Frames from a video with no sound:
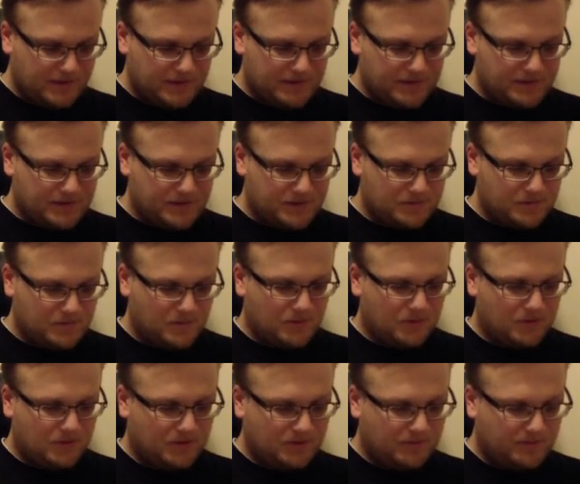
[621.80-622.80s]
and this is
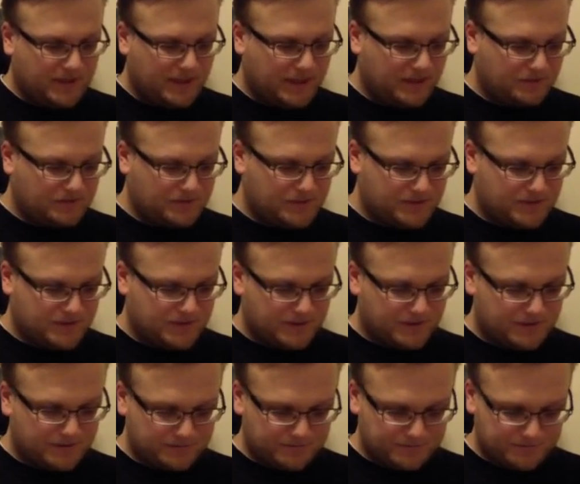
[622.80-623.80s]
more about.
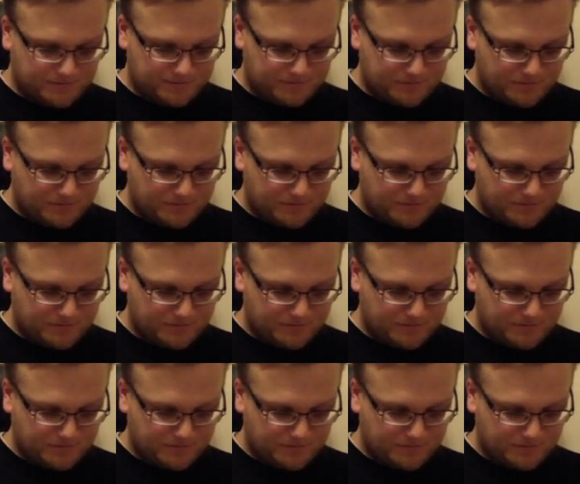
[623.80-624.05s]
Uh,